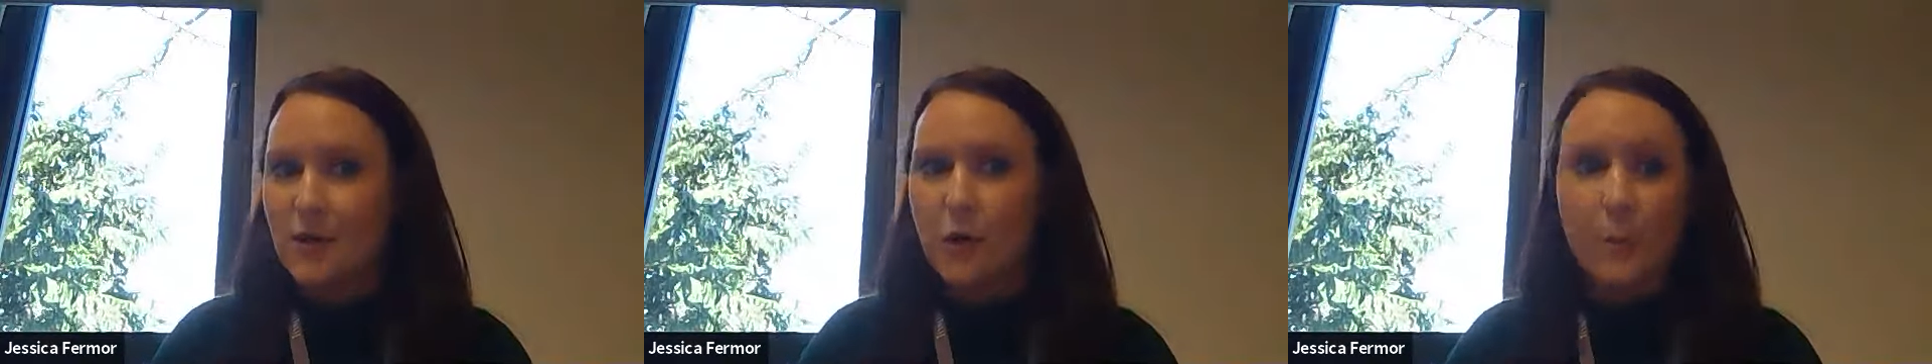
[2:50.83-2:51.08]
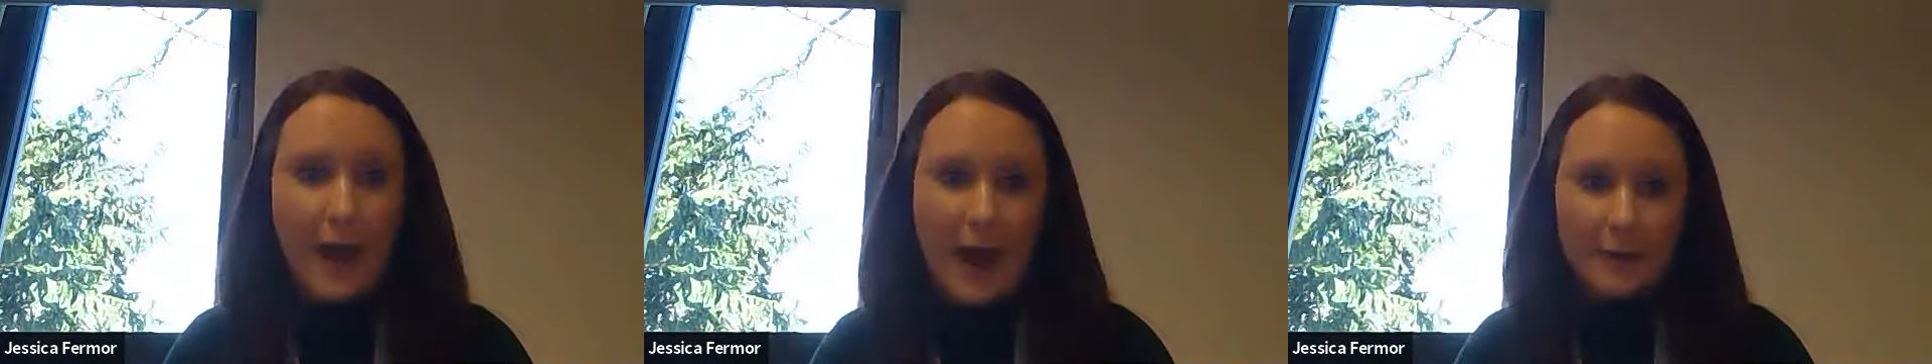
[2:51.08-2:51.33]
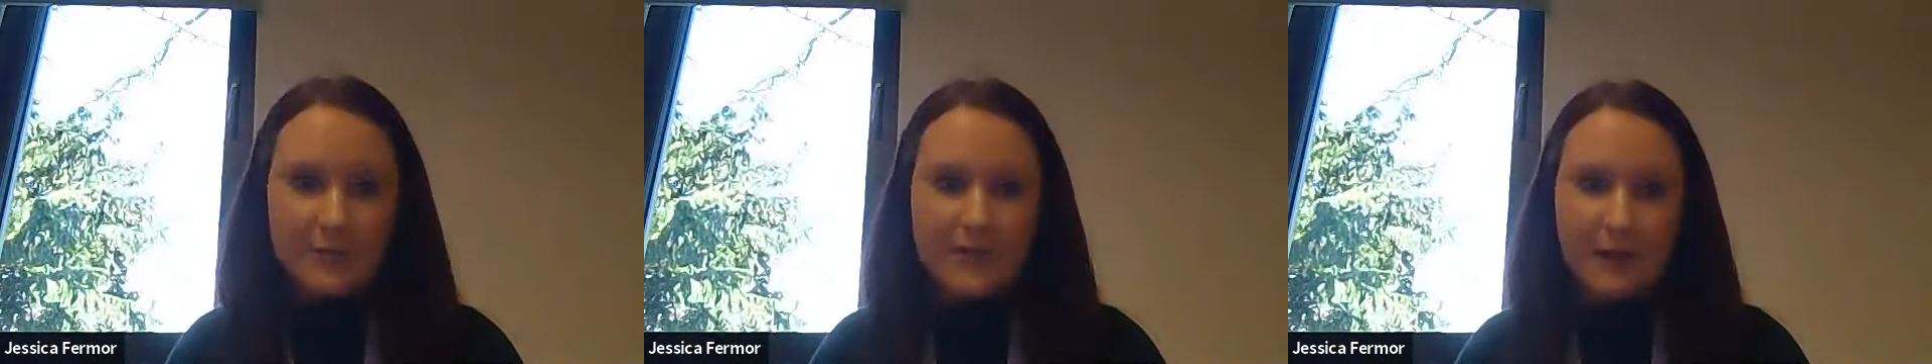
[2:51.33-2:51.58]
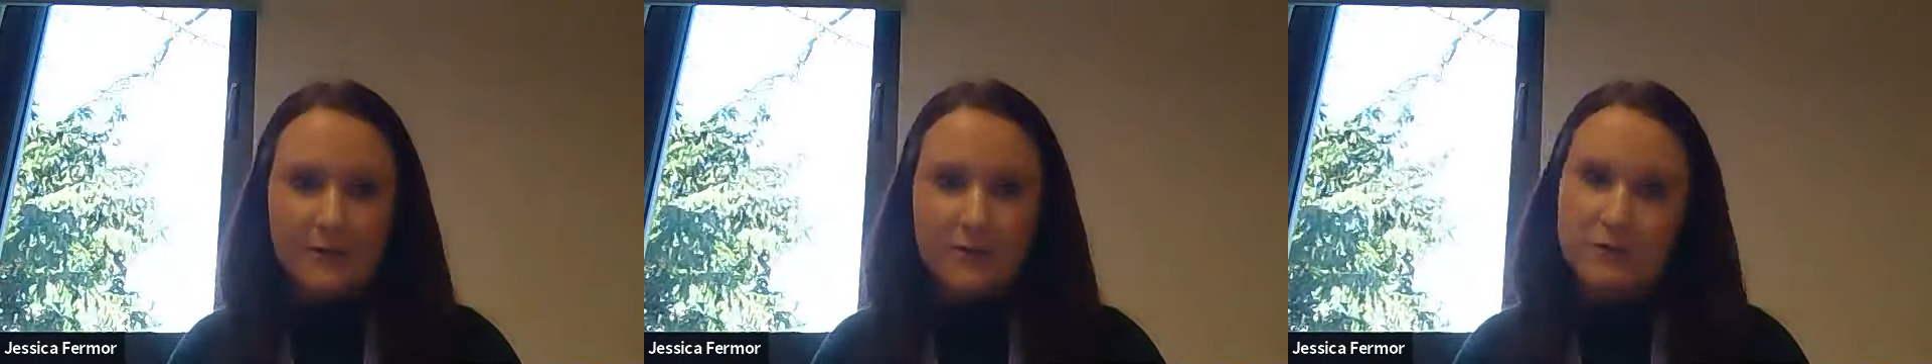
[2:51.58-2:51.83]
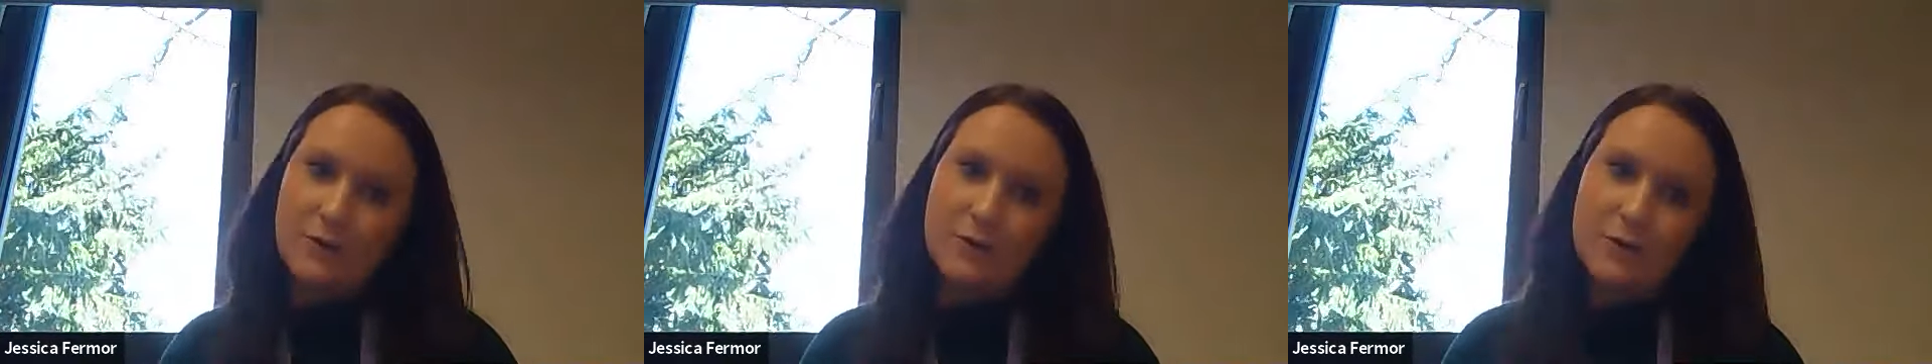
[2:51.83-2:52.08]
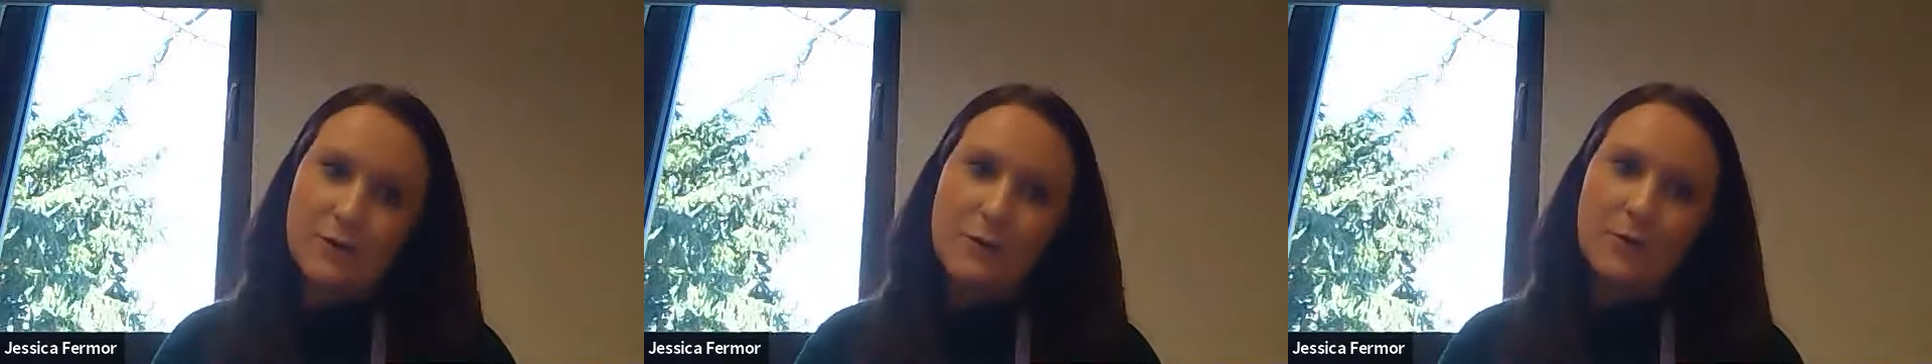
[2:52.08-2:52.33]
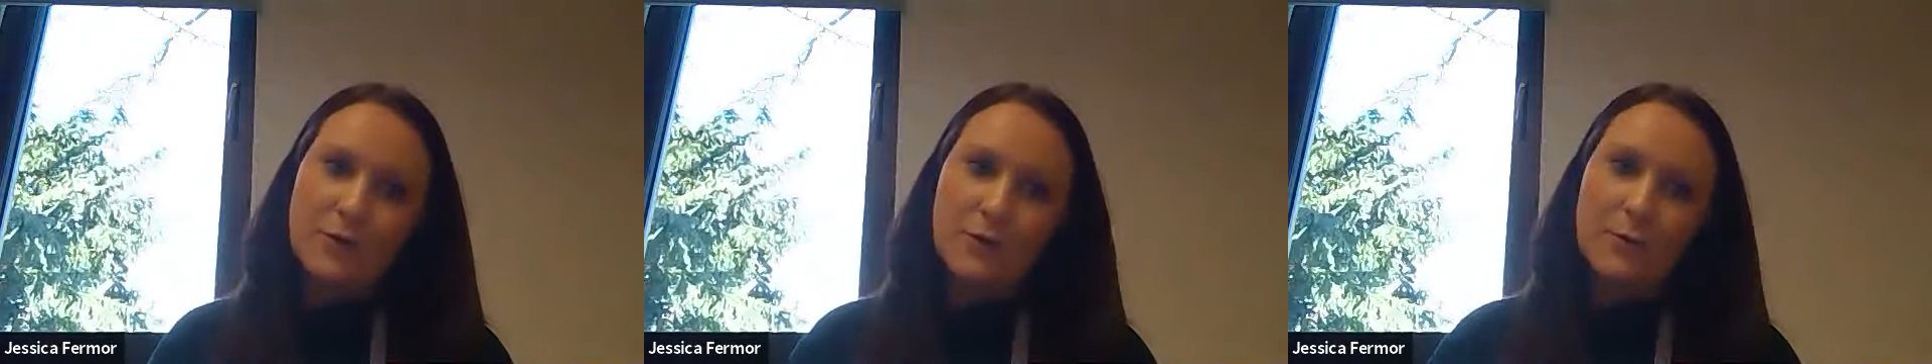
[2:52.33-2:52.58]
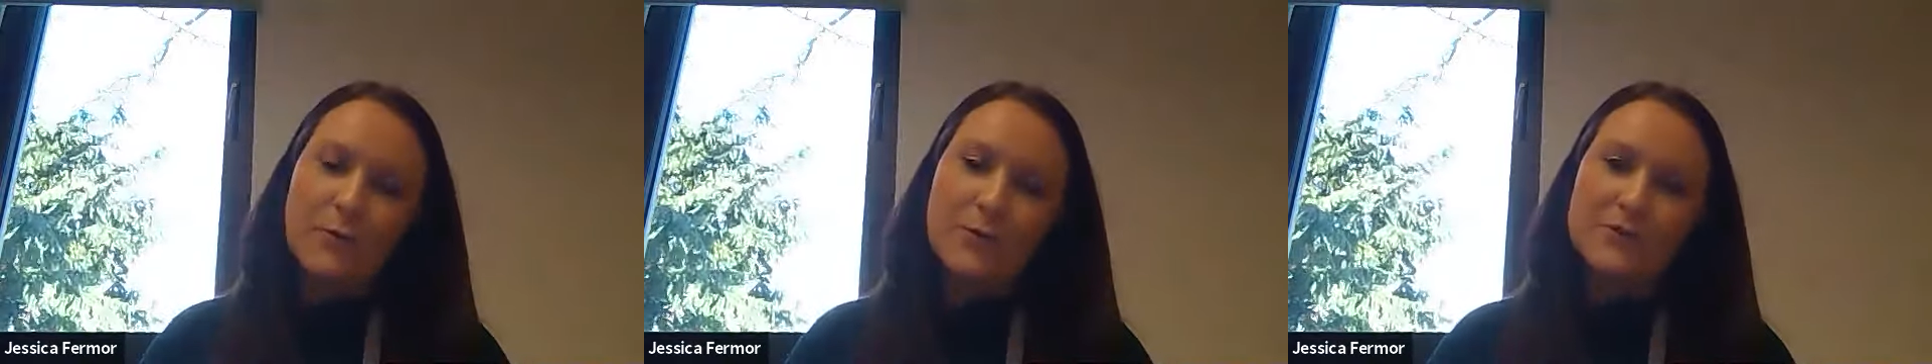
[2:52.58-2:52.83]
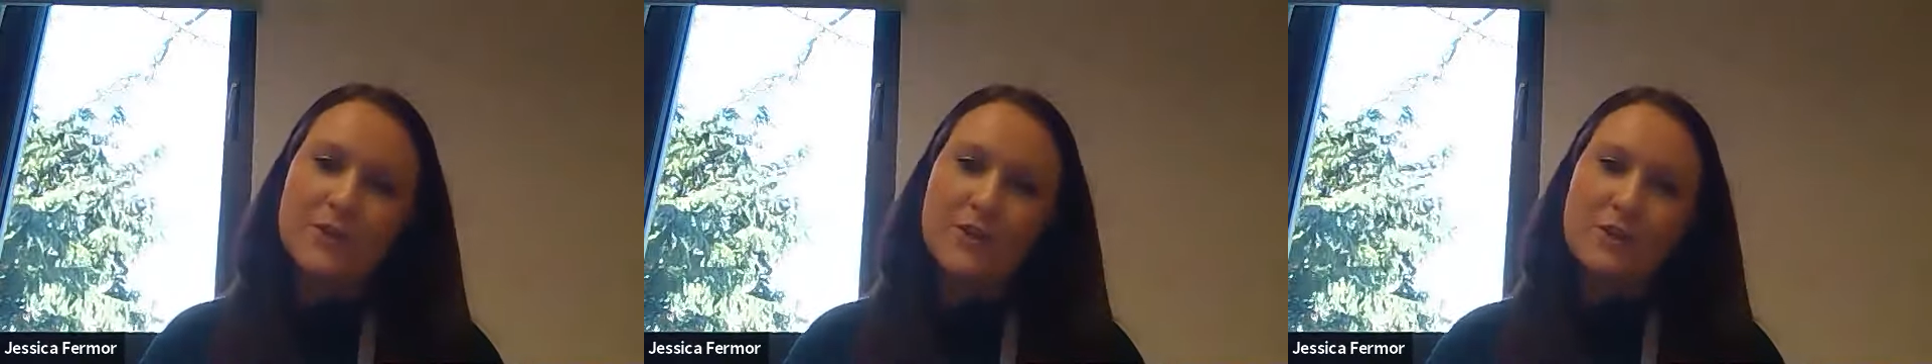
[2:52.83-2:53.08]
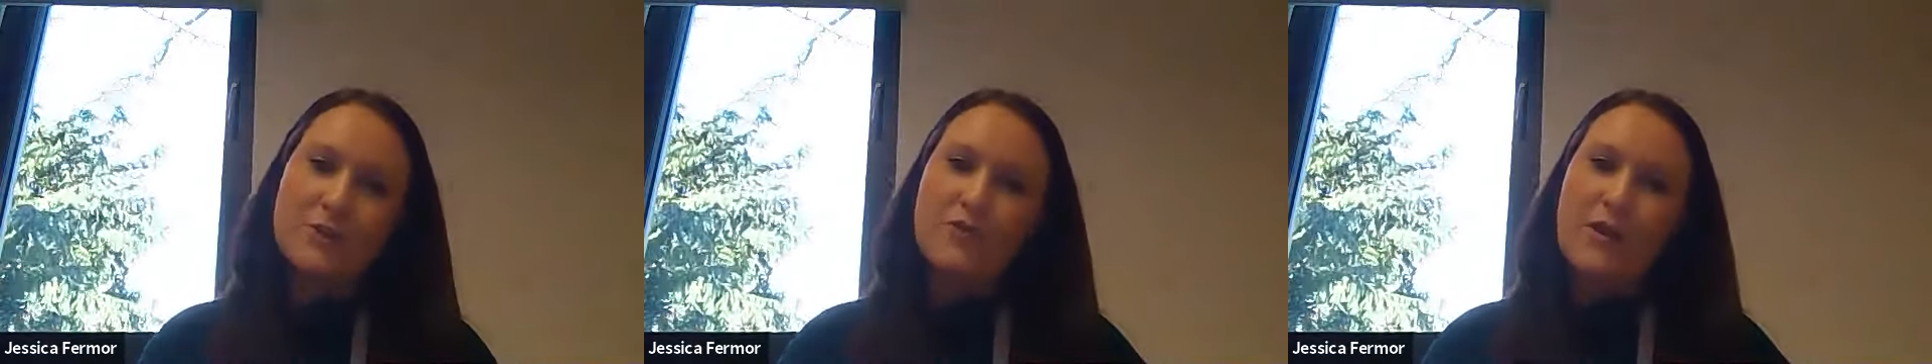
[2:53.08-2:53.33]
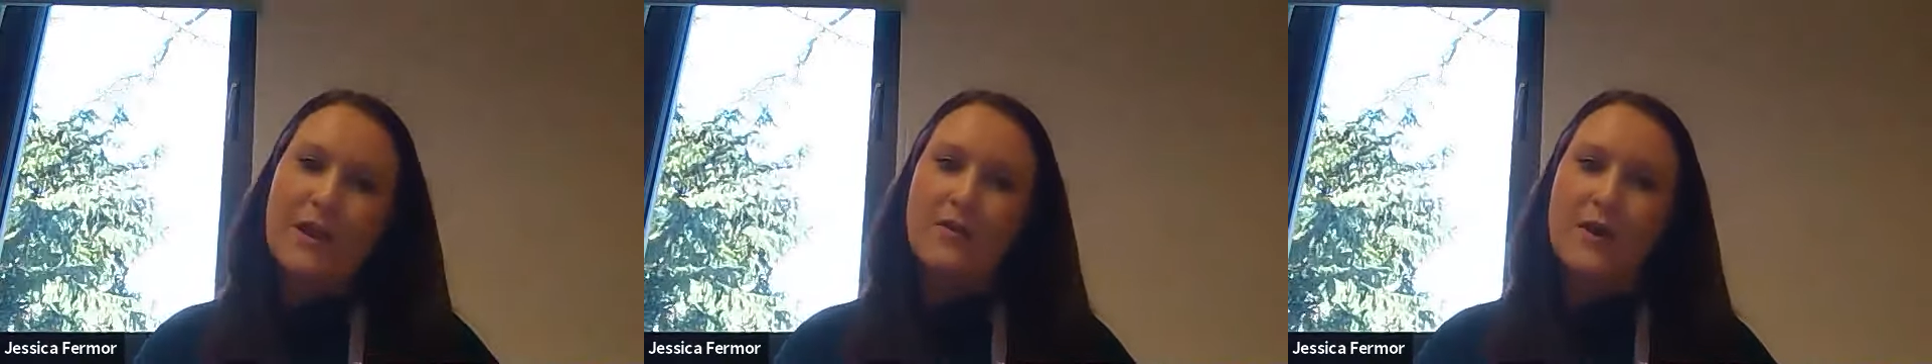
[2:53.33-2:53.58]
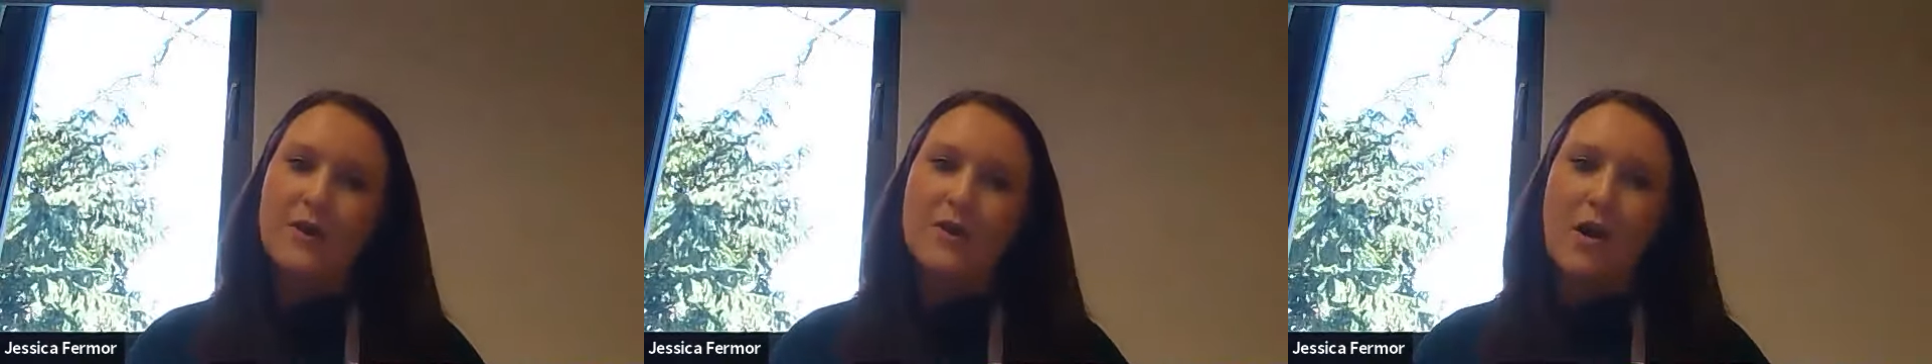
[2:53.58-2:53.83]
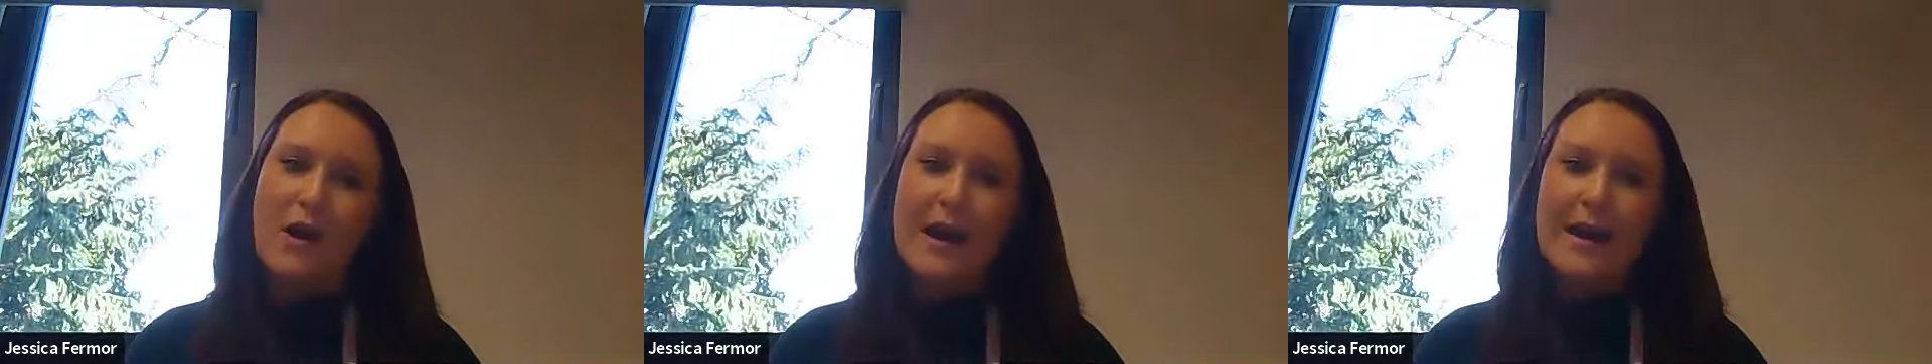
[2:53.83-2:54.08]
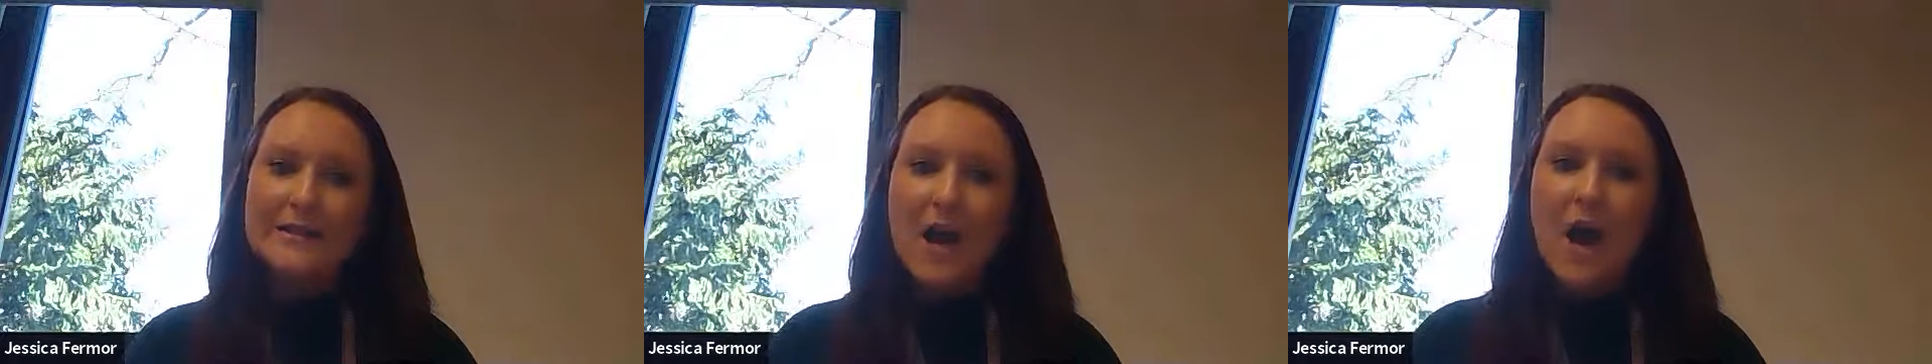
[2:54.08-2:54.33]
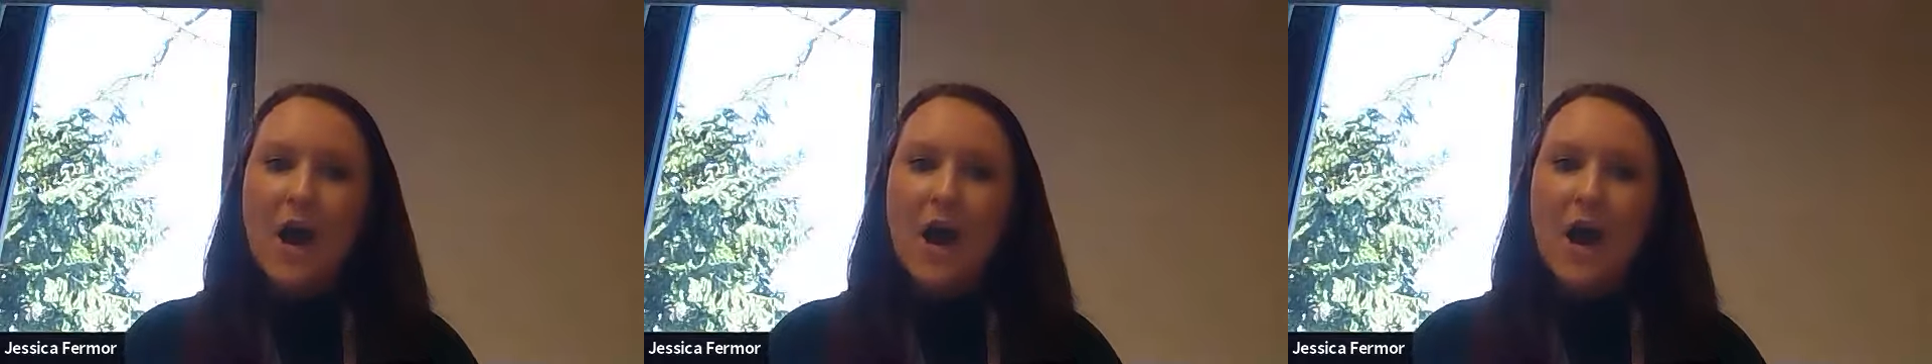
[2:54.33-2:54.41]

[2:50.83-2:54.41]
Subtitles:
or perhaps out on your wall. So you could create your own guide.